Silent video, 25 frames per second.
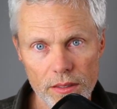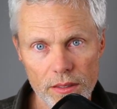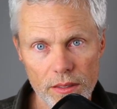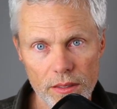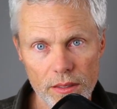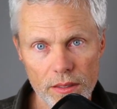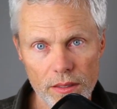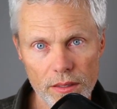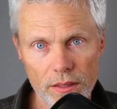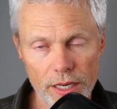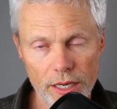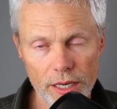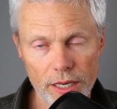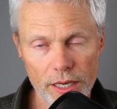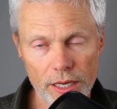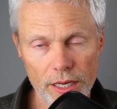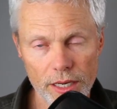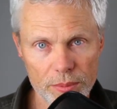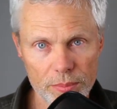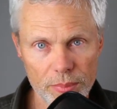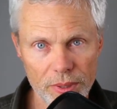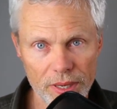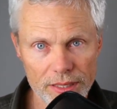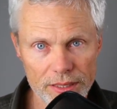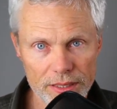their
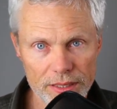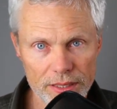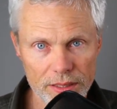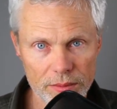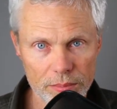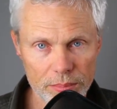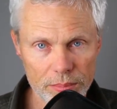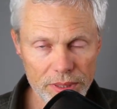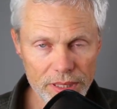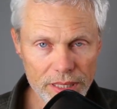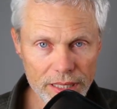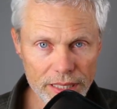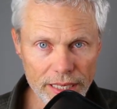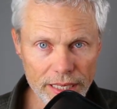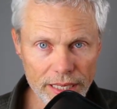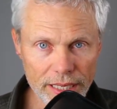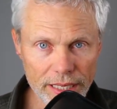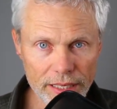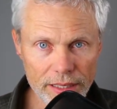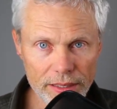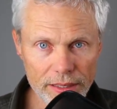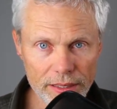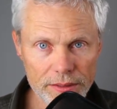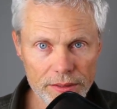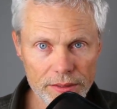
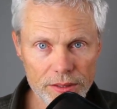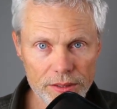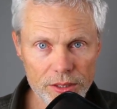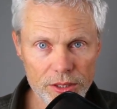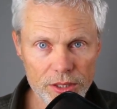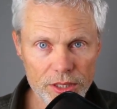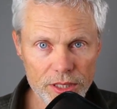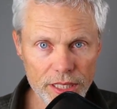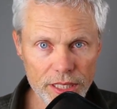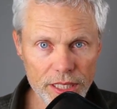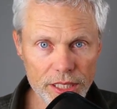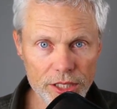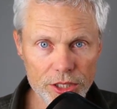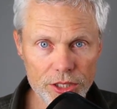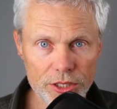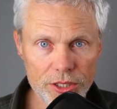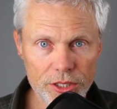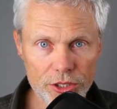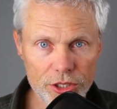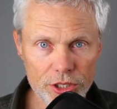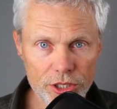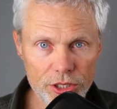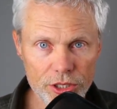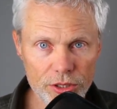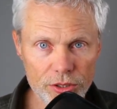responsibility to teach their
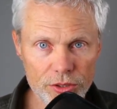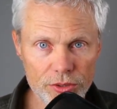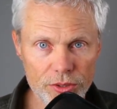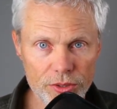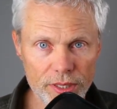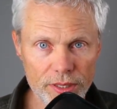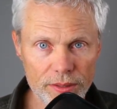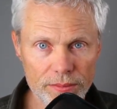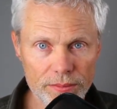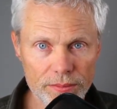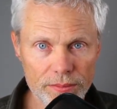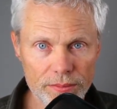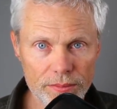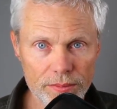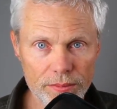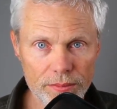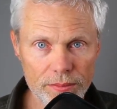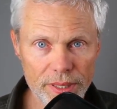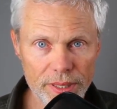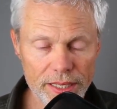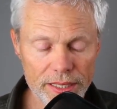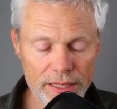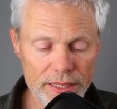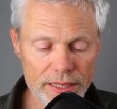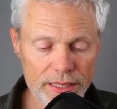children
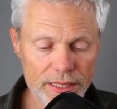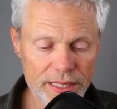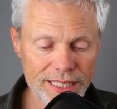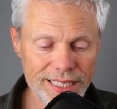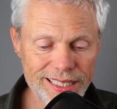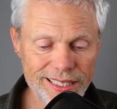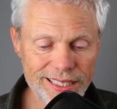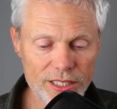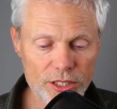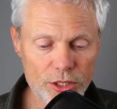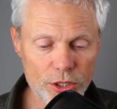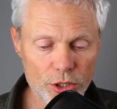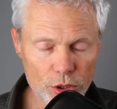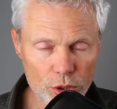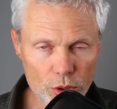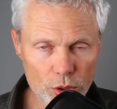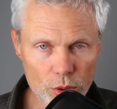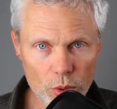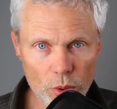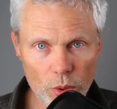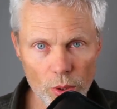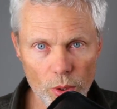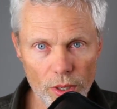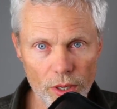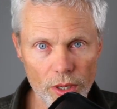because it is
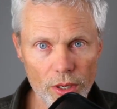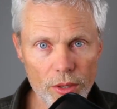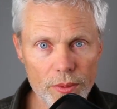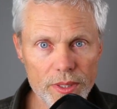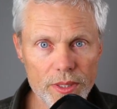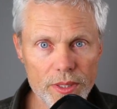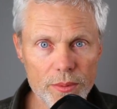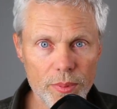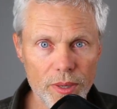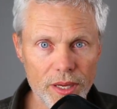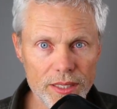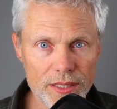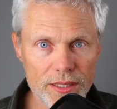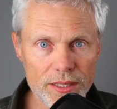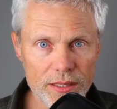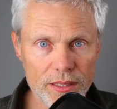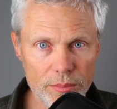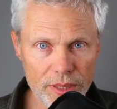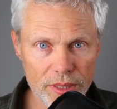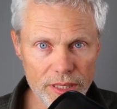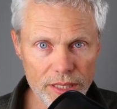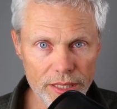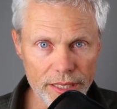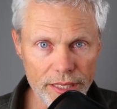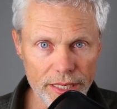your
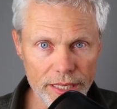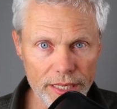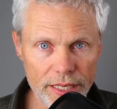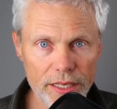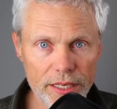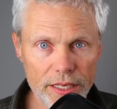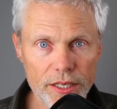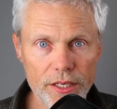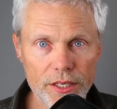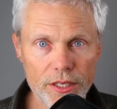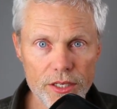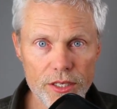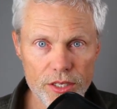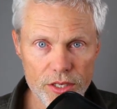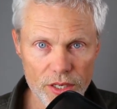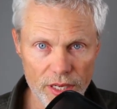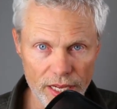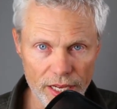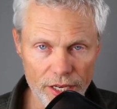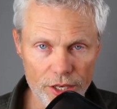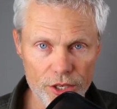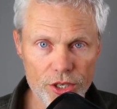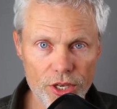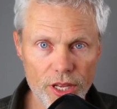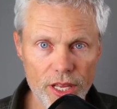responsibility to
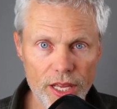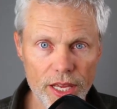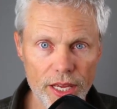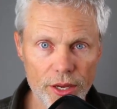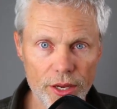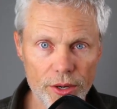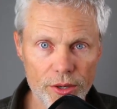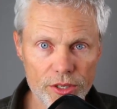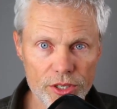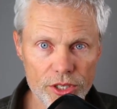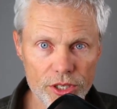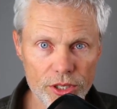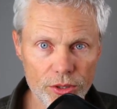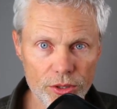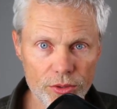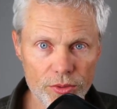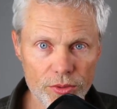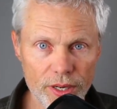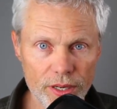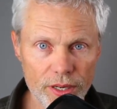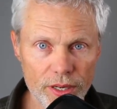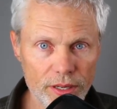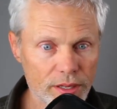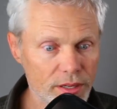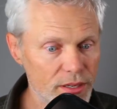educate your
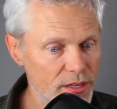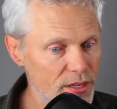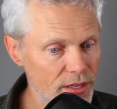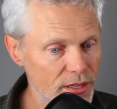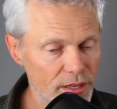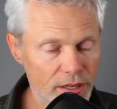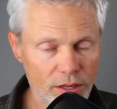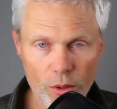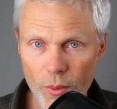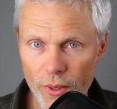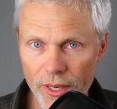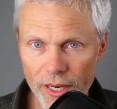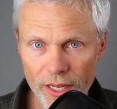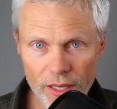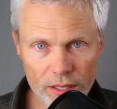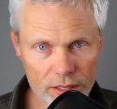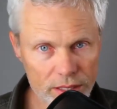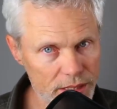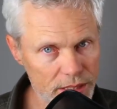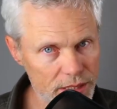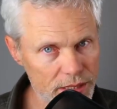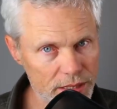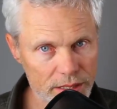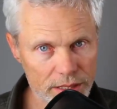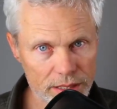children, no one
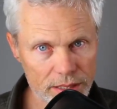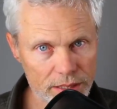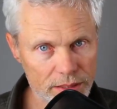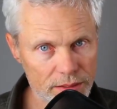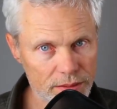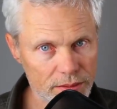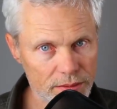else's.